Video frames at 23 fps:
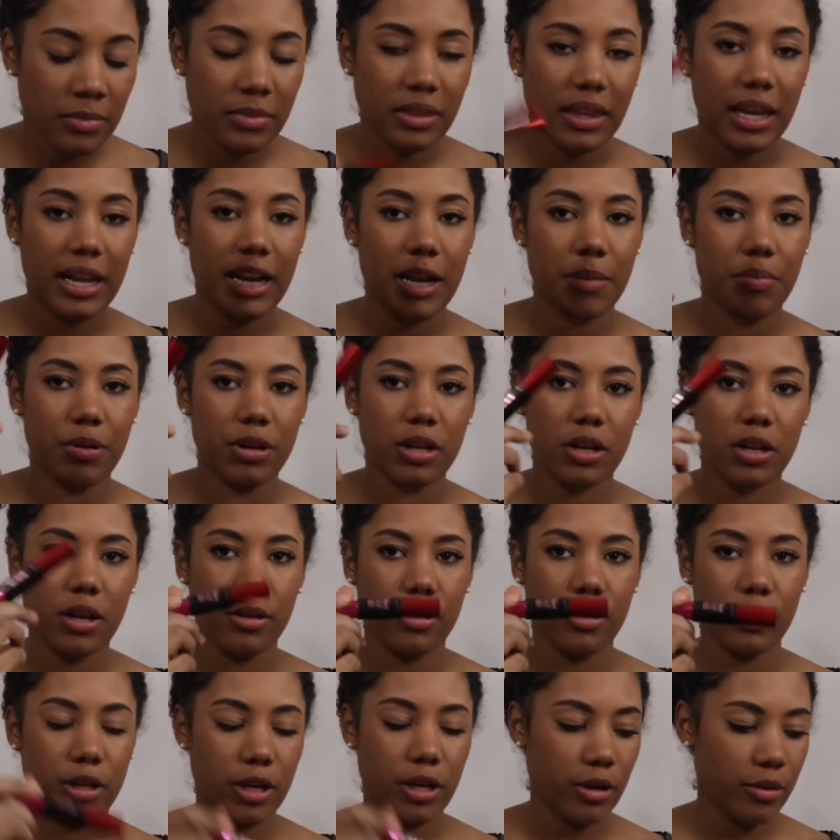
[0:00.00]
and I put another
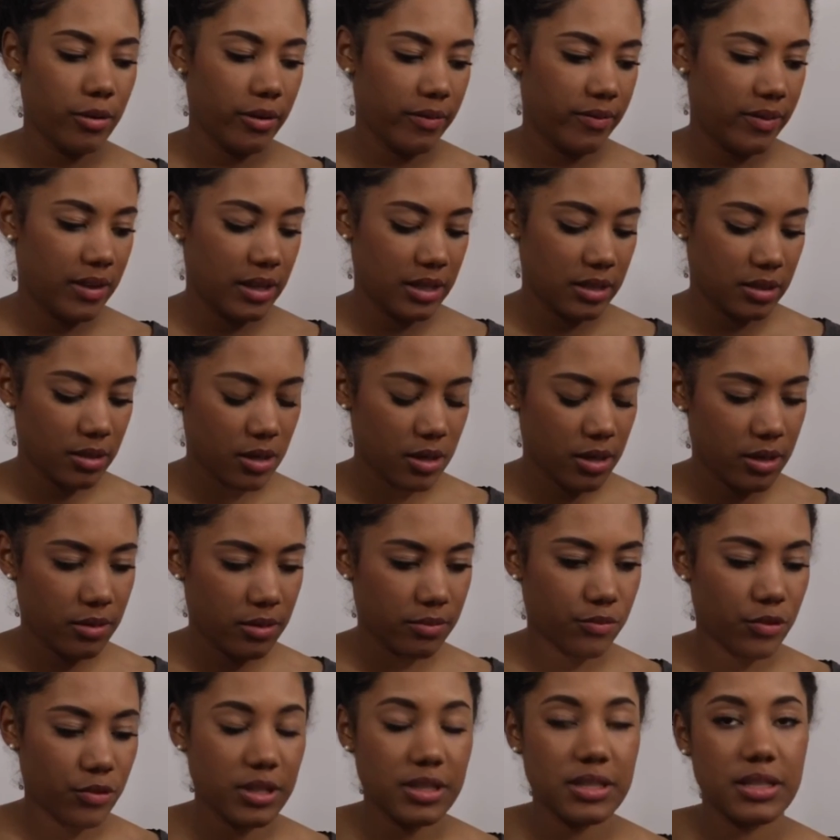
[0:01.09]
coat of this on
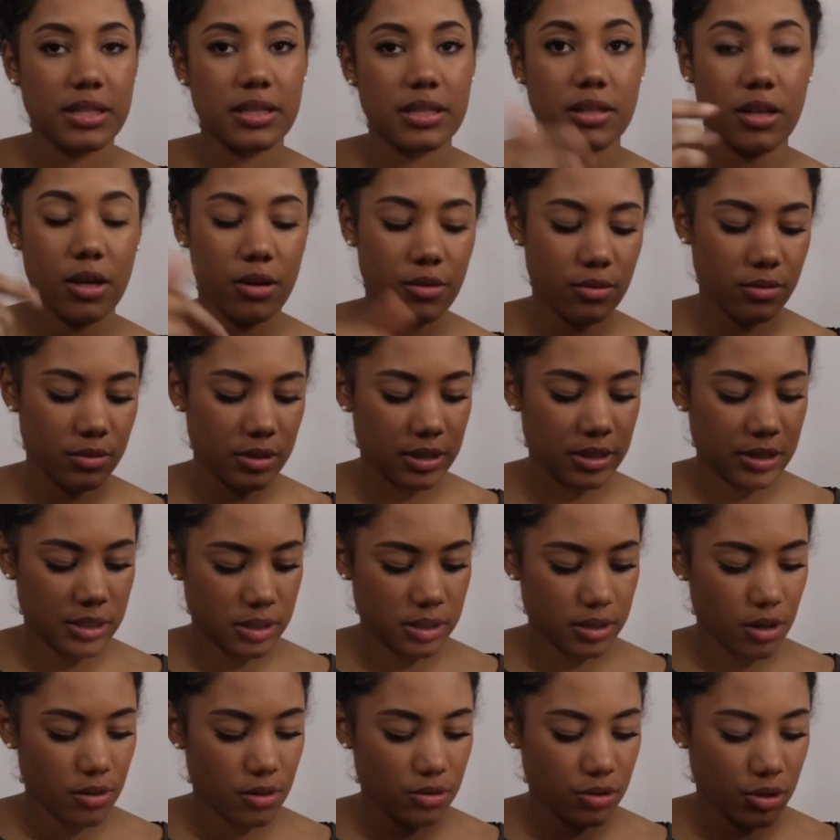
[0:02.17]
since this
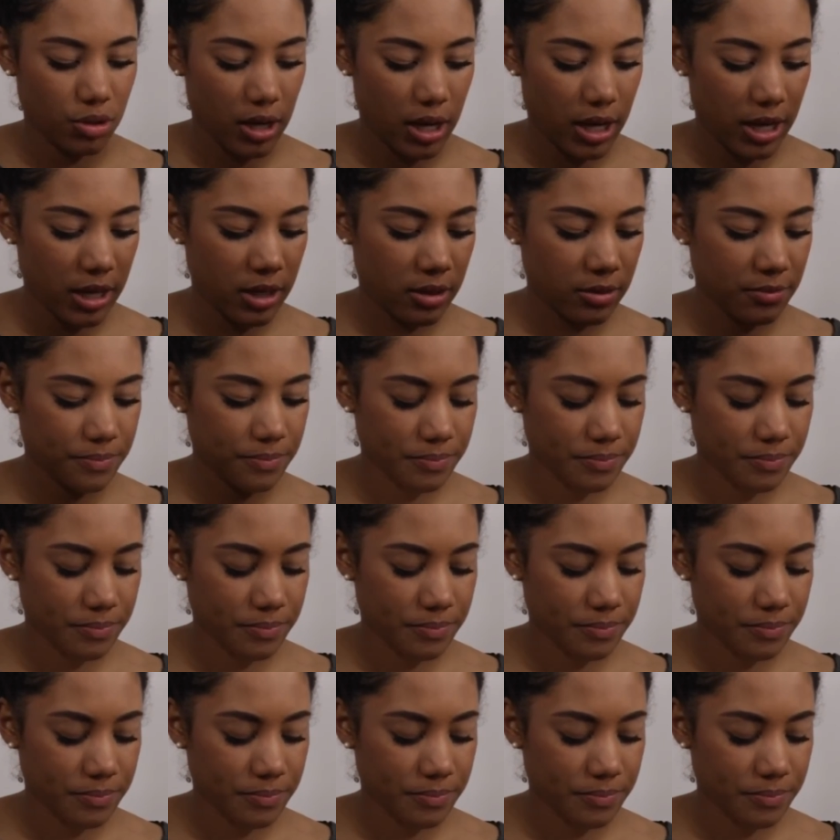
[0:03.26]
coat dried,